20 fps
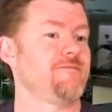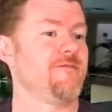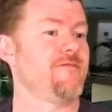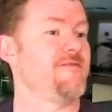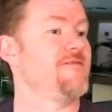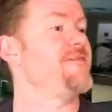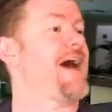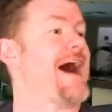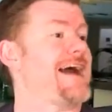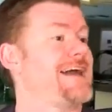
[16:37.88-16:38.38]

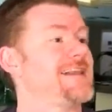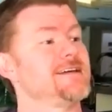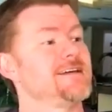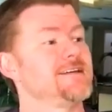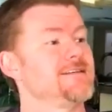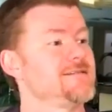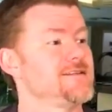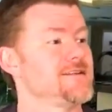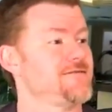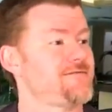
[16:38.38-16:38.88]

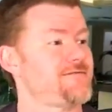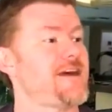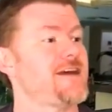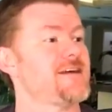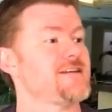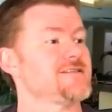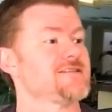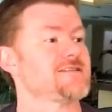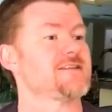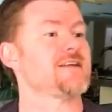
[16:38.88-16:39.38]
violent
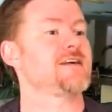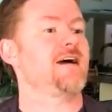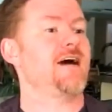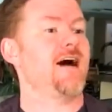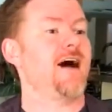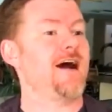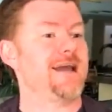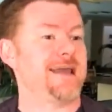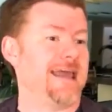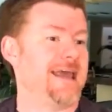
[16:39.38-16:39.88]
defense
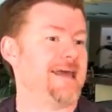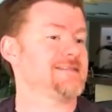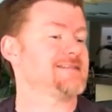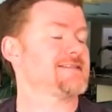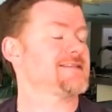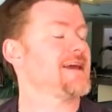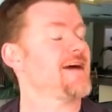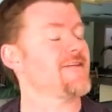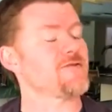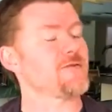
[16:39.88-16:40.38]
against
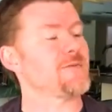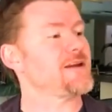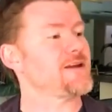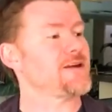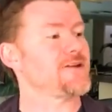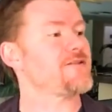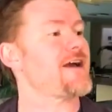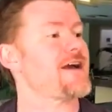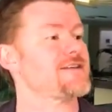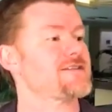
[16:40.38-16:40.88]
government
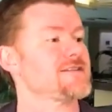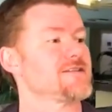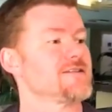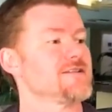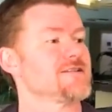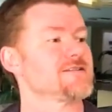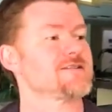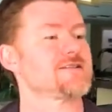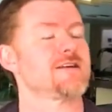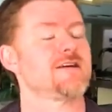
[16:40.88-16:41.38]

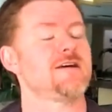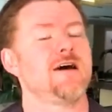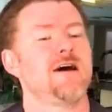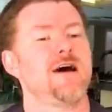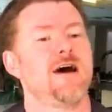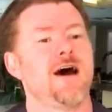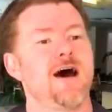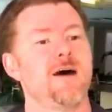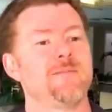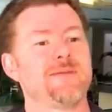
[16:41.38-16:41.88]
aggressors.
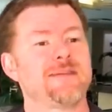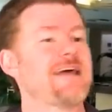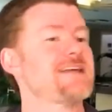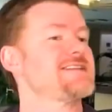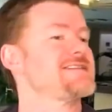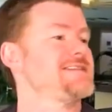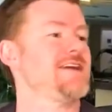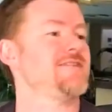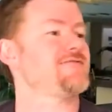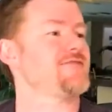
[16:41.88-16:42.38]
Um, but that's
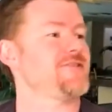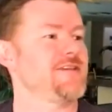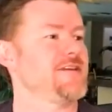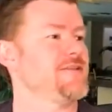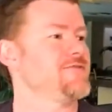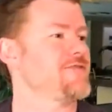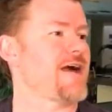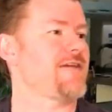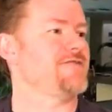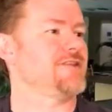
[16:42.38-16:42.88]
different than
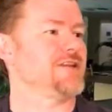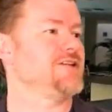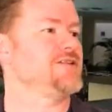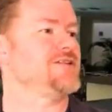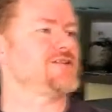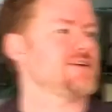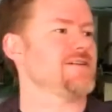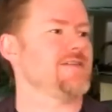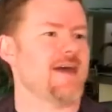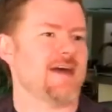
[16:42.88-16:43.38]

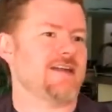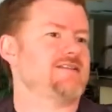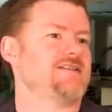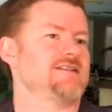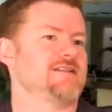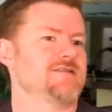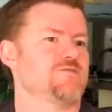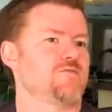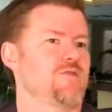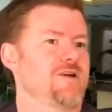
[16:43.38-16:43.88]
revolution. That's
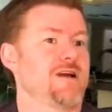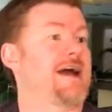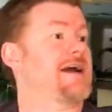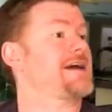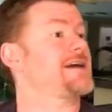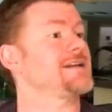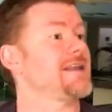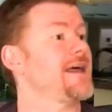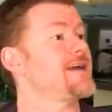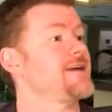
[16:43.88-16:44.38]
just, we're not going to
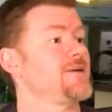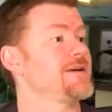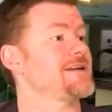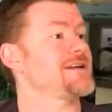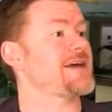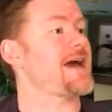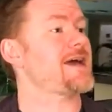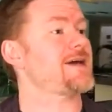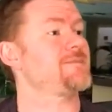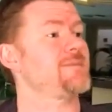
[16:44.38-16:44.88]
let you
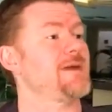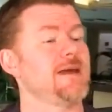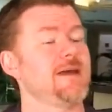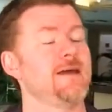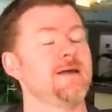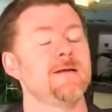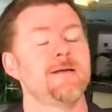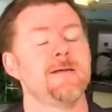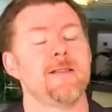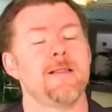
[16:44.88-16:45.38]
attack me.
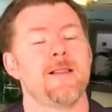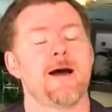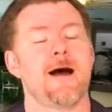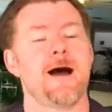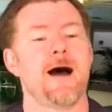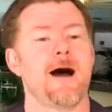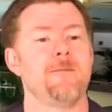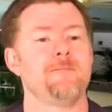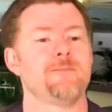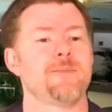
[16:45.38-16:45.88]

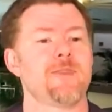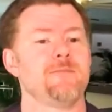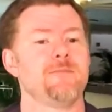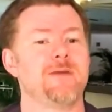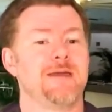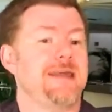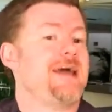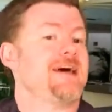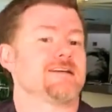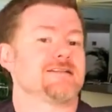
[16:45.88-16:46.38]
Um, but
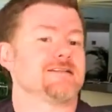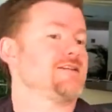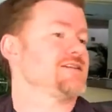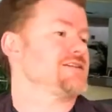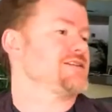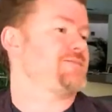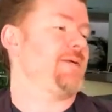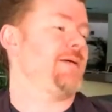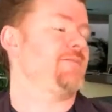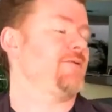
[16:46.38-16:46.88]
yeah, as long as
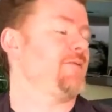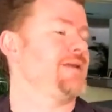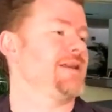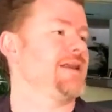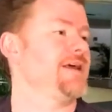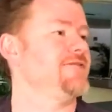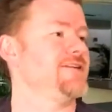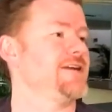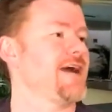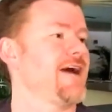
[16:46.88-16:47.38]
people believe
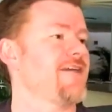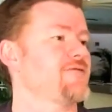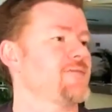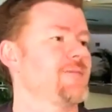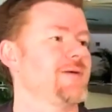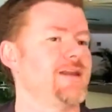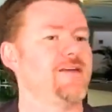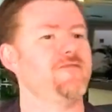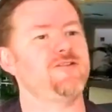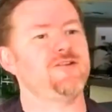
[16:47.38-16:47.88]
in government,
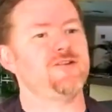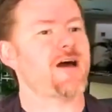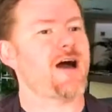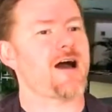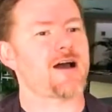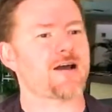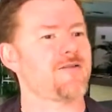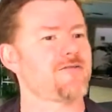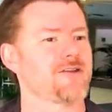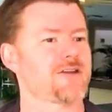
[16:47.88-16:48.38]
if you knock
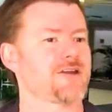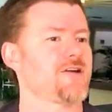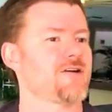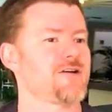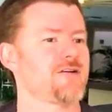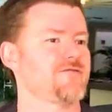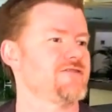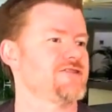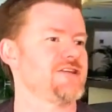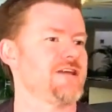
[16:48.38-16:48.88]
over the current
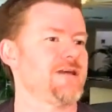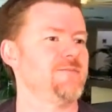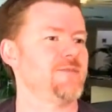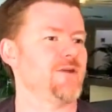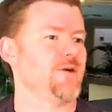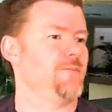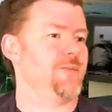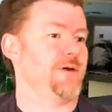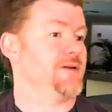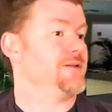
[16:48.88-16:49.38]
regime, they'll
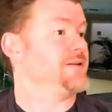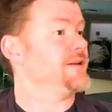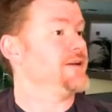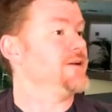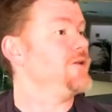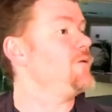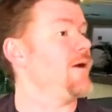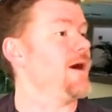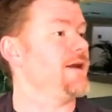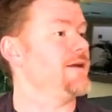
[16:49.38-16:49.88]
build a new
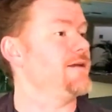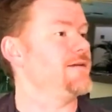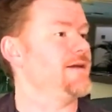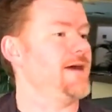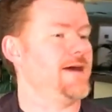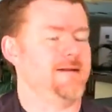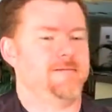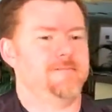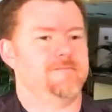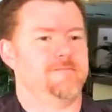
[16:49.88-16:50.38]
one.
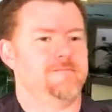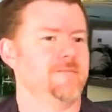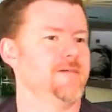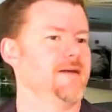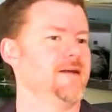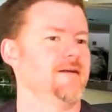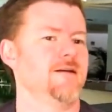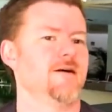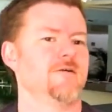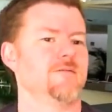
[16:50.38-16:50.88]
And you
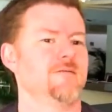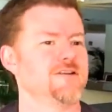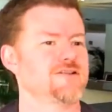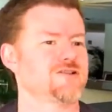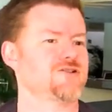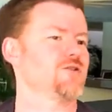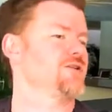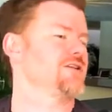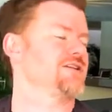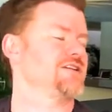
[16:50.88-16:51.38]
know,
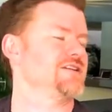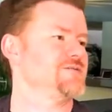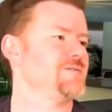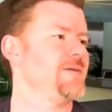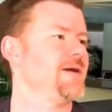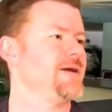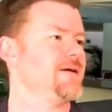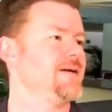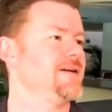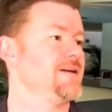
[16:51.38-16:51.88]
historically
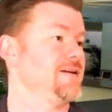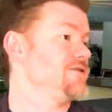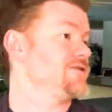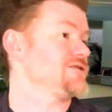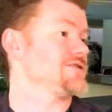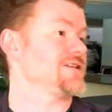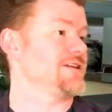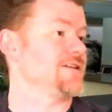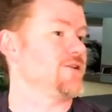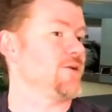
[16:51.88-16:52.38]
speaking,
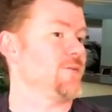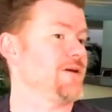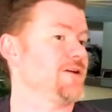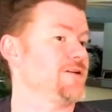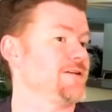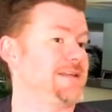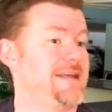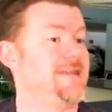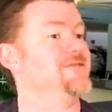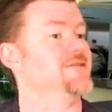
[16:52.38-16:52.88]
usually they'll build an
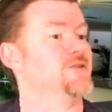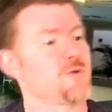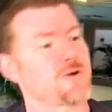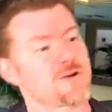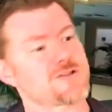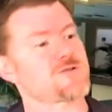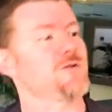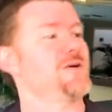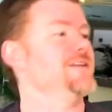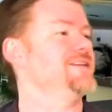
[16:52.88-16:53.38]
even
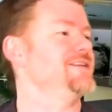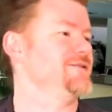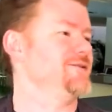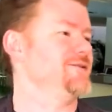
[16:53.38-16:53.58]
worse one than